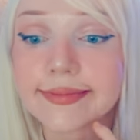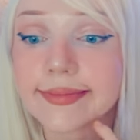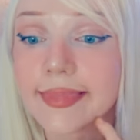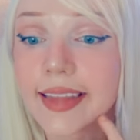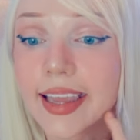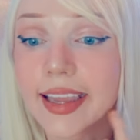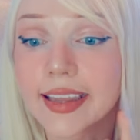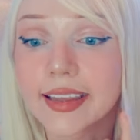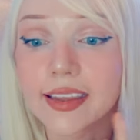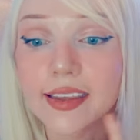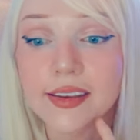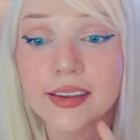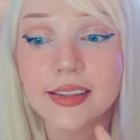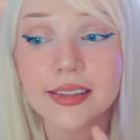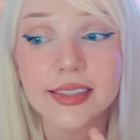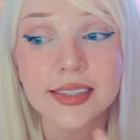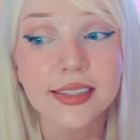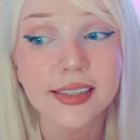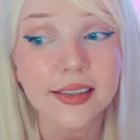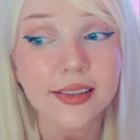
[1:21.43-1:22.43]
Like, you
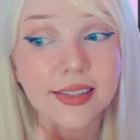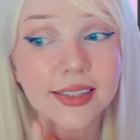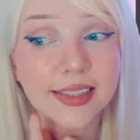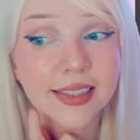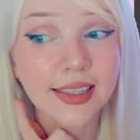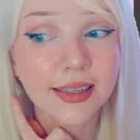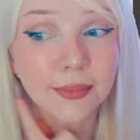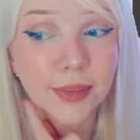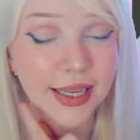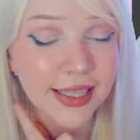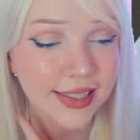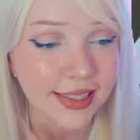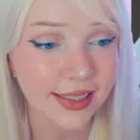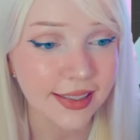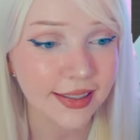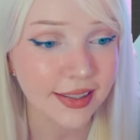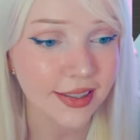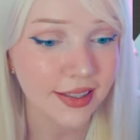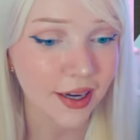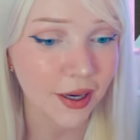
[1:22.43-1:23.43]
can still see my
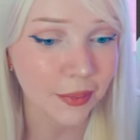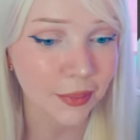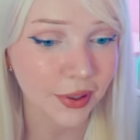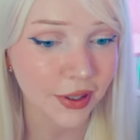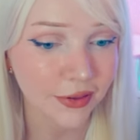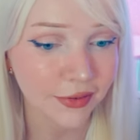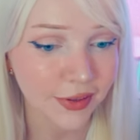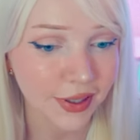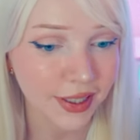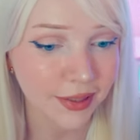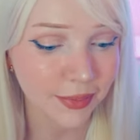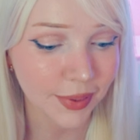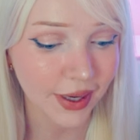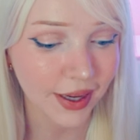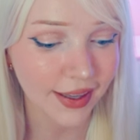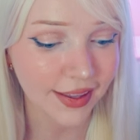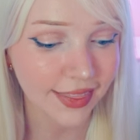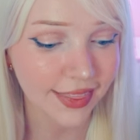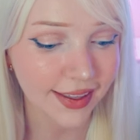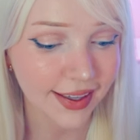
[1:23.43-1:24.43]
skin's not perfect, but
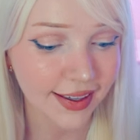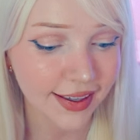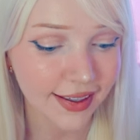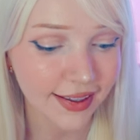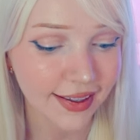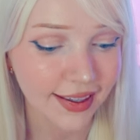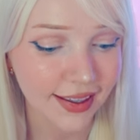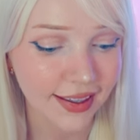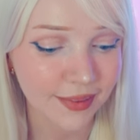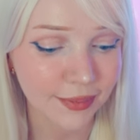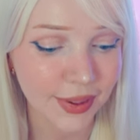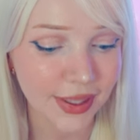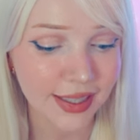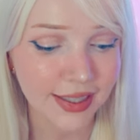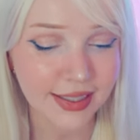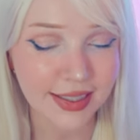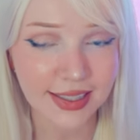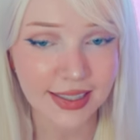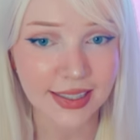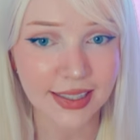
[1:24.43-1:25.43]
I think
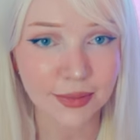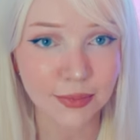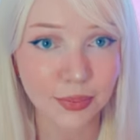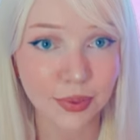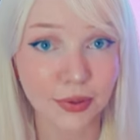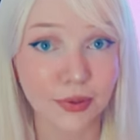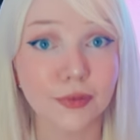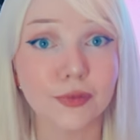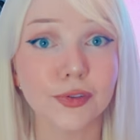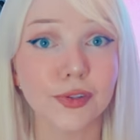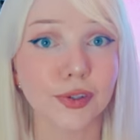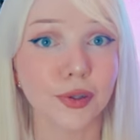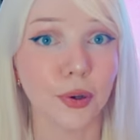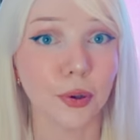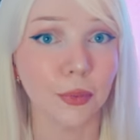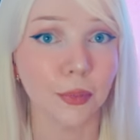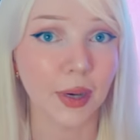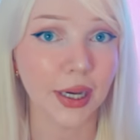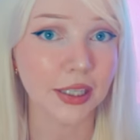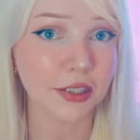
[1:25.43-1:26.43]
because it's improved
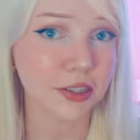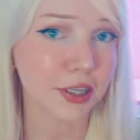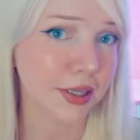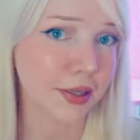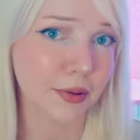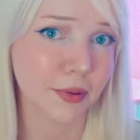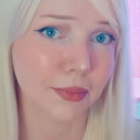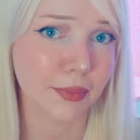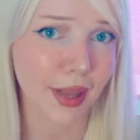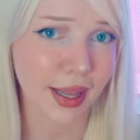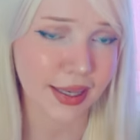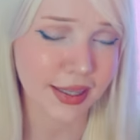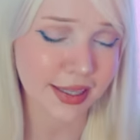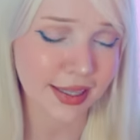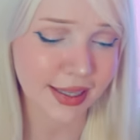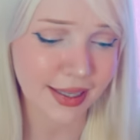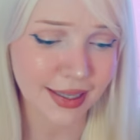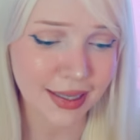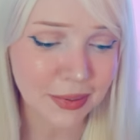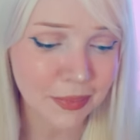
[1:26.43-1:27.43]
so much, I don't mind
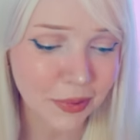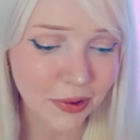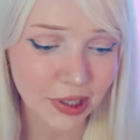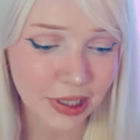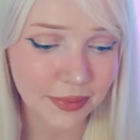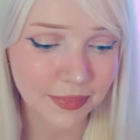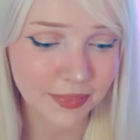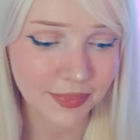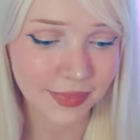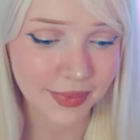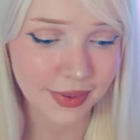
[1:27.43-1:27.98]
it anymore.